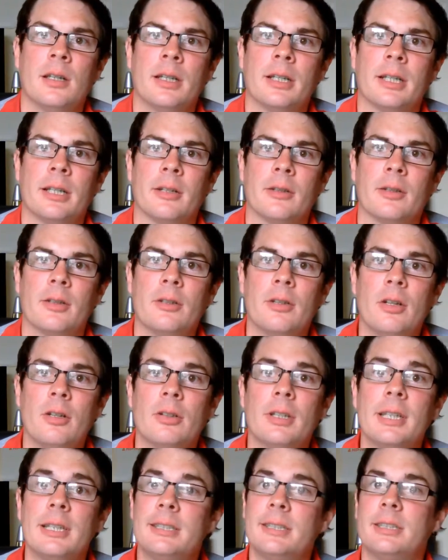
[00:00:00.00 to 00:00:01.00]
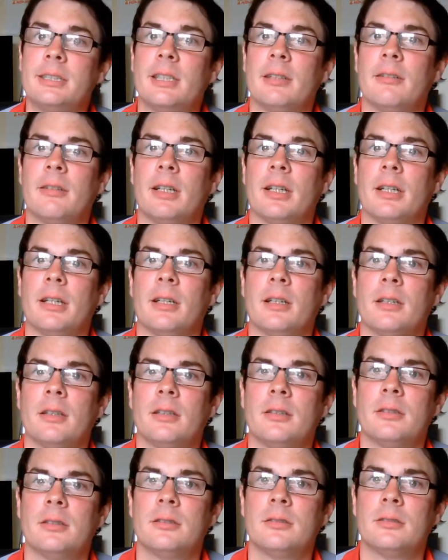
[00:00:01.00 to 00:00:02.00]
You're not necessarily,
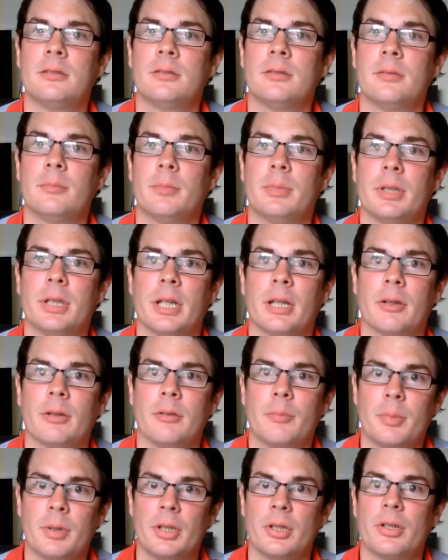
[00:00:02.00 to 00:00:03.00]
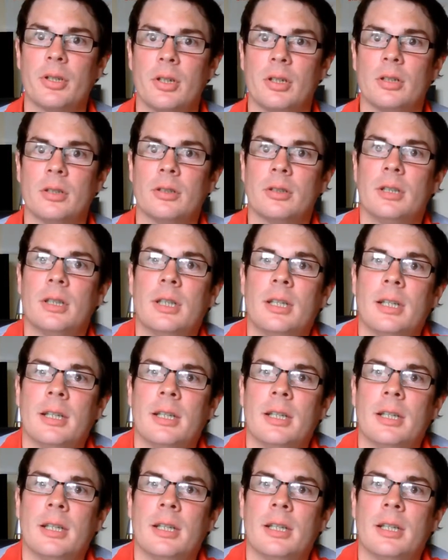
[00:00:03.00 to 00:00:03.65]
but you're not.